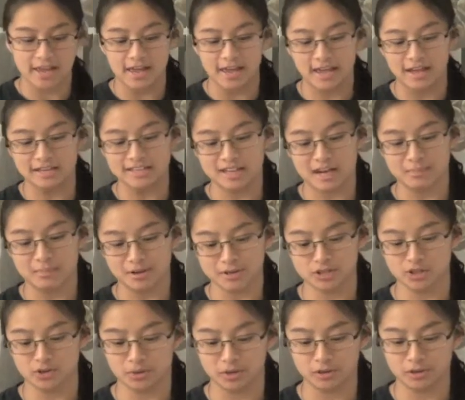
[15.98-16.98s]
And I'm
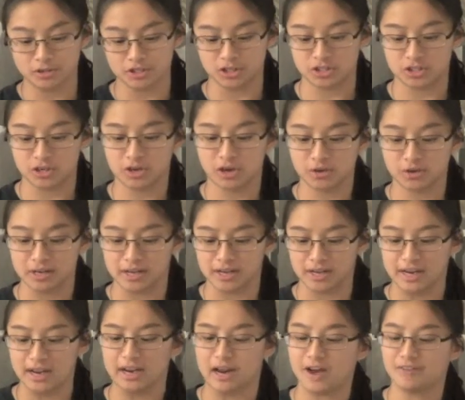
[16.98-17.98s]
also allergic to
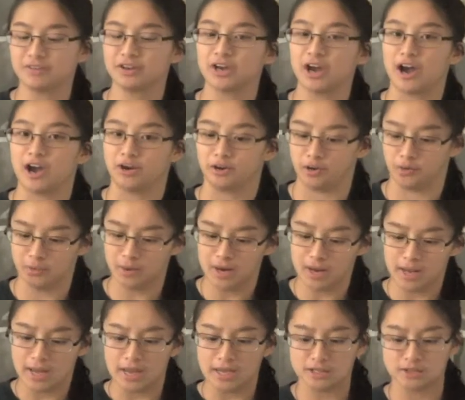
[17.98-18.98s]
coconut and avocado,
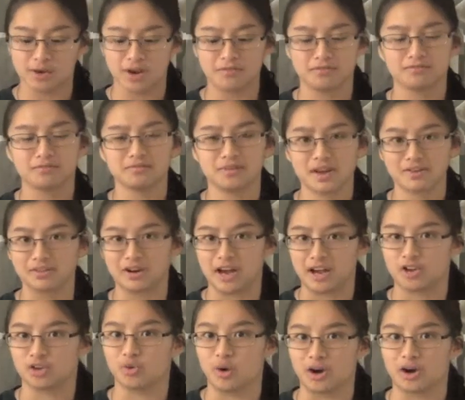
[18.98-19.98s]
so I've never
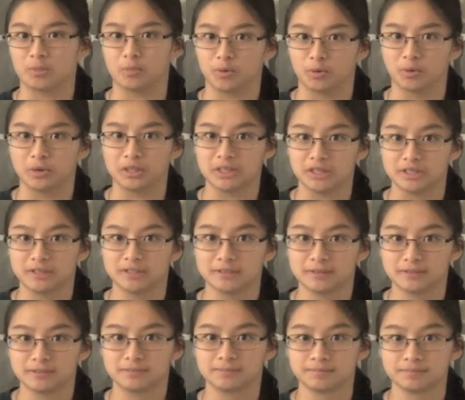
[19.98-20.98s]
had guacamole.
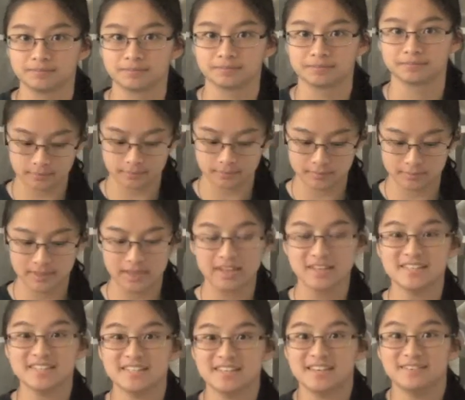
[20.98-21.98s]

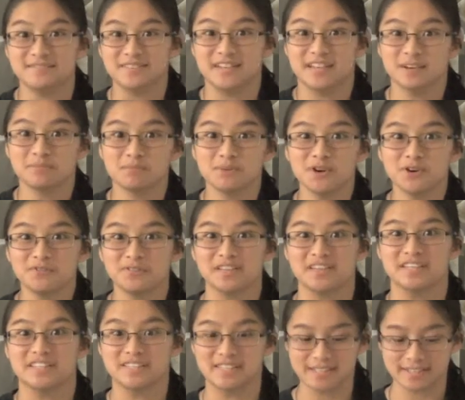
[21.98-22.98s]
TV and
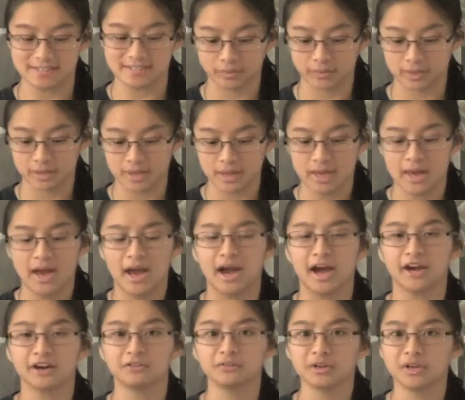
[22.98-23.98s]
movies.
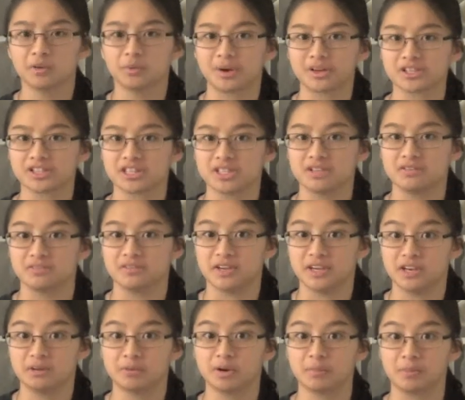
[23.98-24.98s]
I don't really watch TV
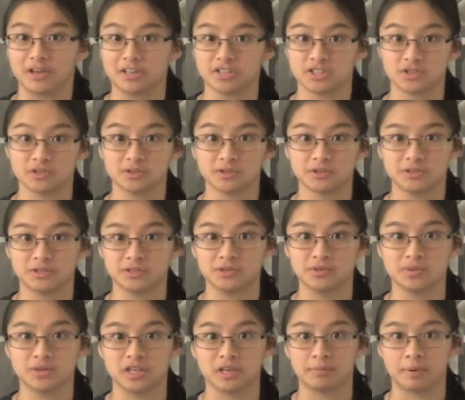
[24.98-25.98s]
anymore, but I still
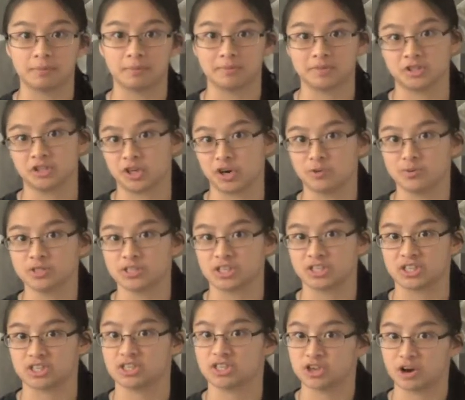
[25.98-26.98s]
do keep up with shows
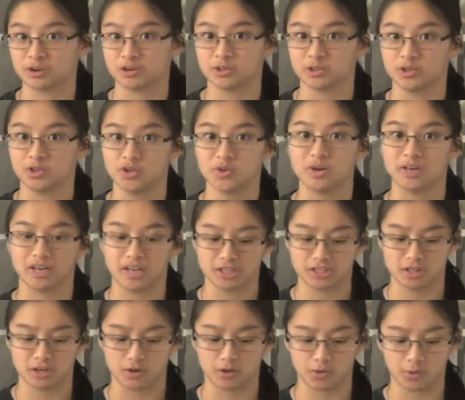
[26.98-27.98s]
such as Doctor Who and
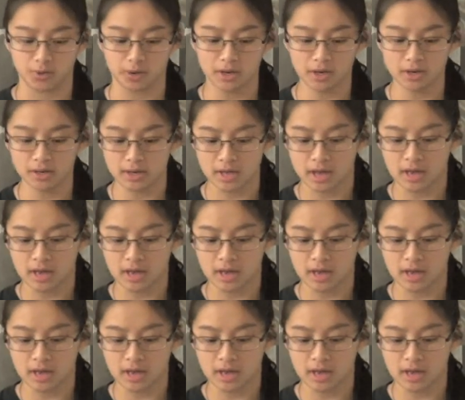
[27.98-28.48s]
Legend of Korra.